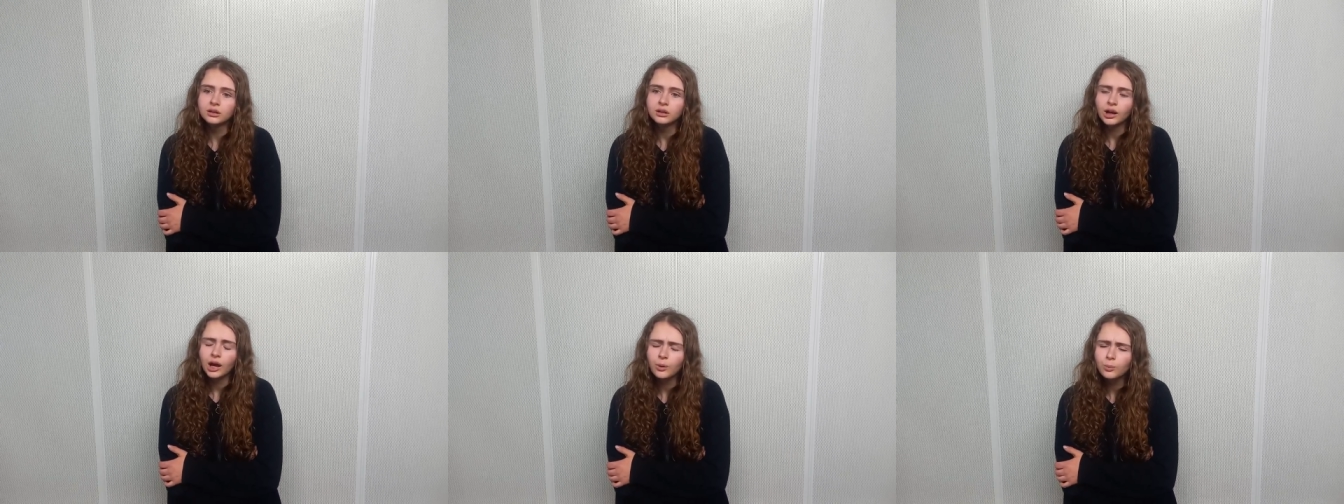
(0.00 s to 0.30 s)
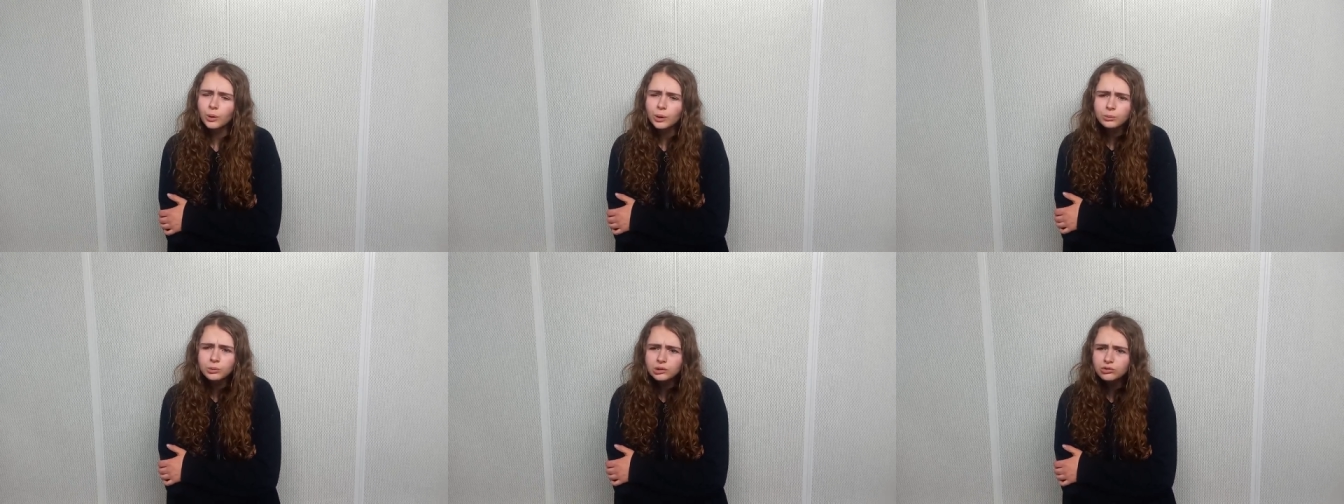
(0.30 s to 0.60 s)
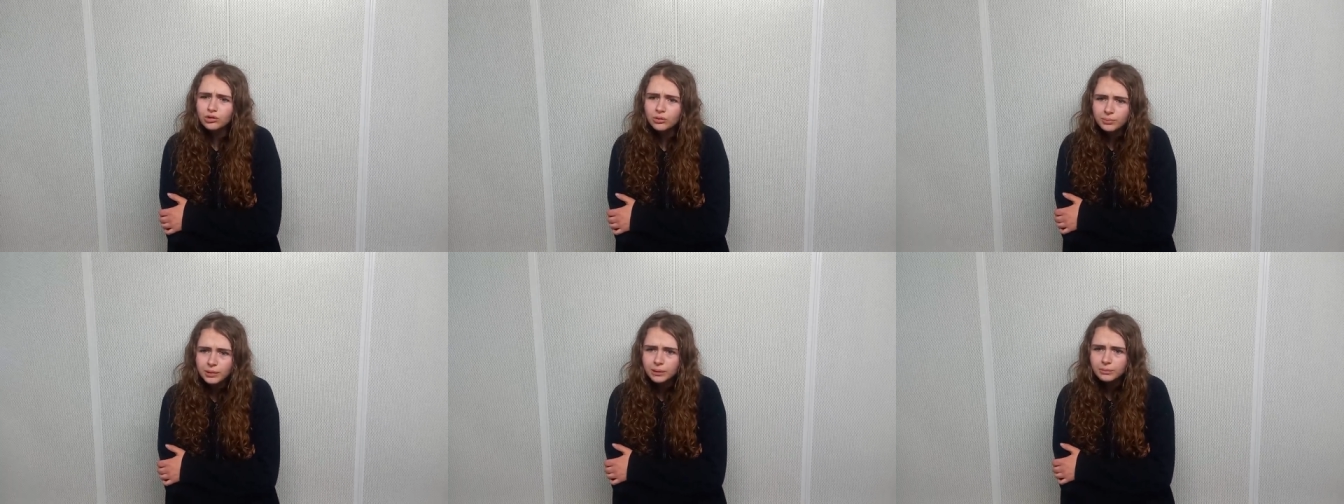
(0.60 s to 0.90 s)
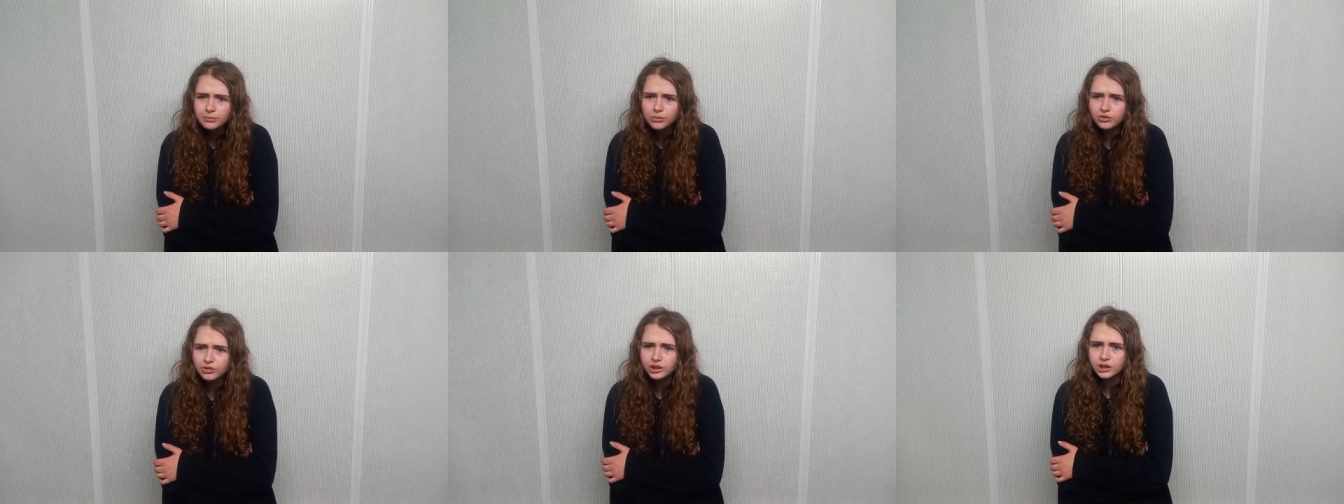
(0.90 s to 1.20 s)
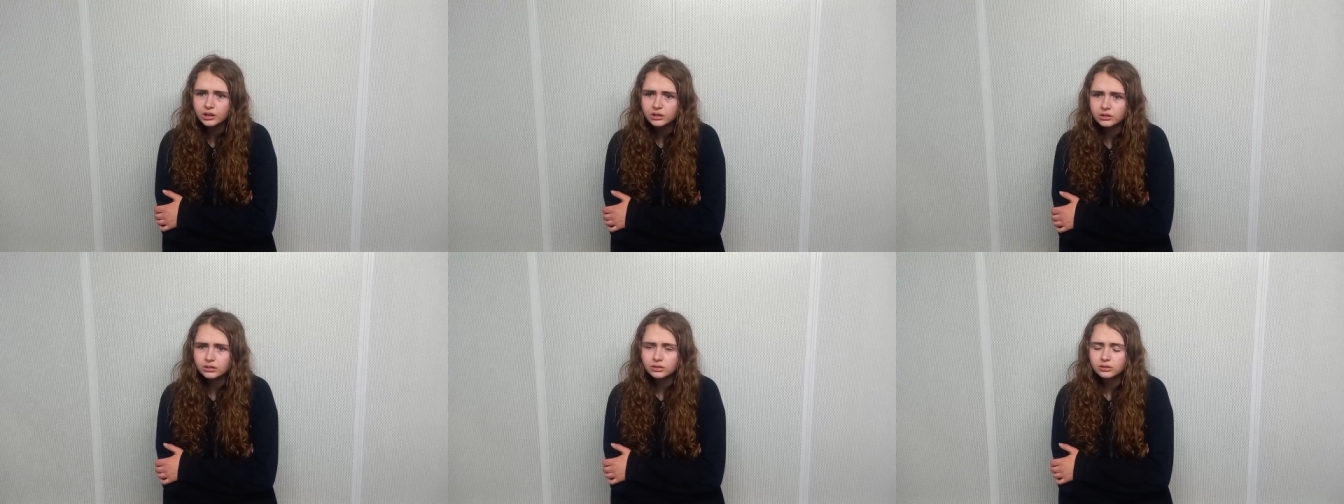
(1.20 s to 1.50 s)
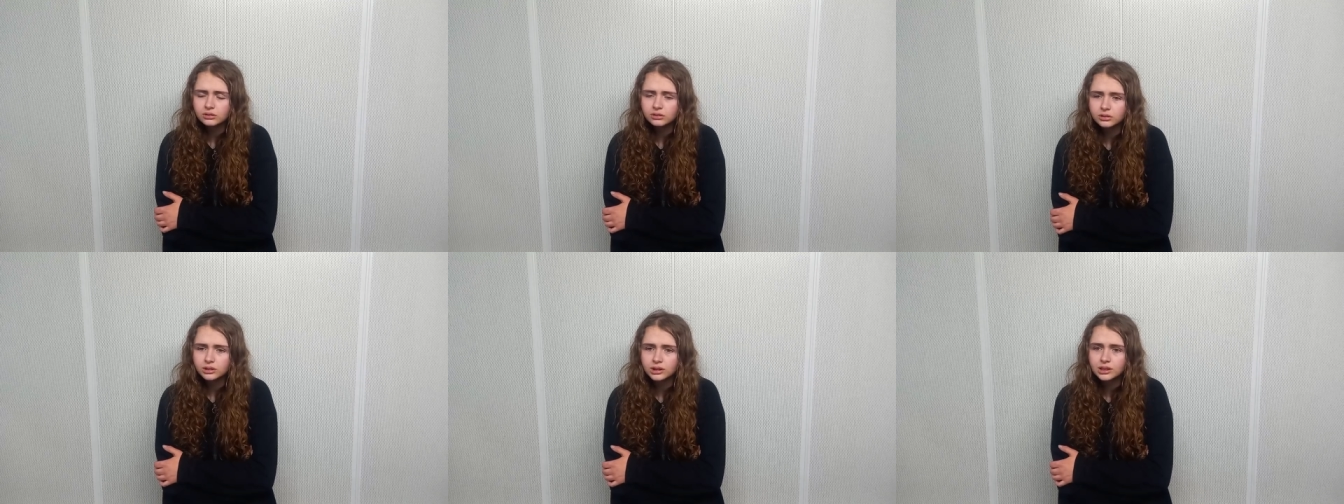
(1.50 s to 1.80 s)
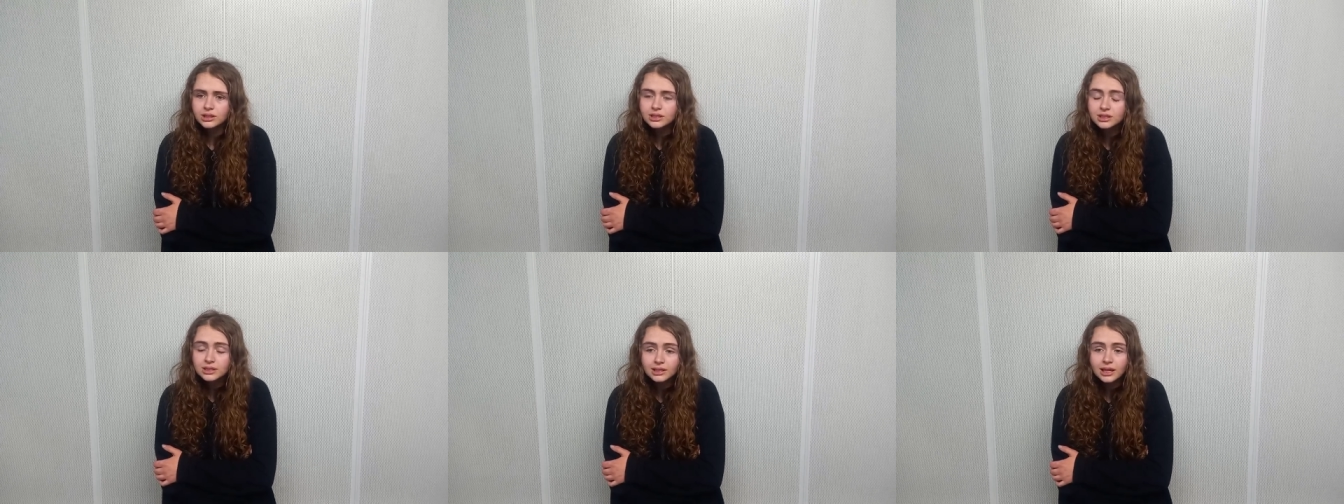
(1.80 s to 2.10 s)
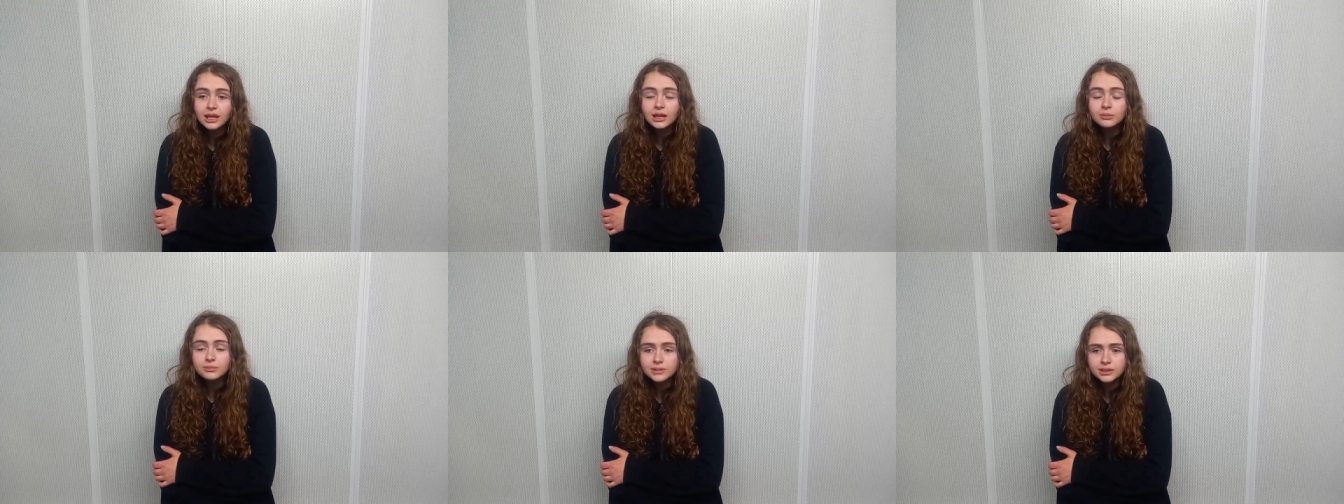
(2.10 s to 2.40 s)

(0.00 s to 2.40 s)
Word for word: and when we remember it, the same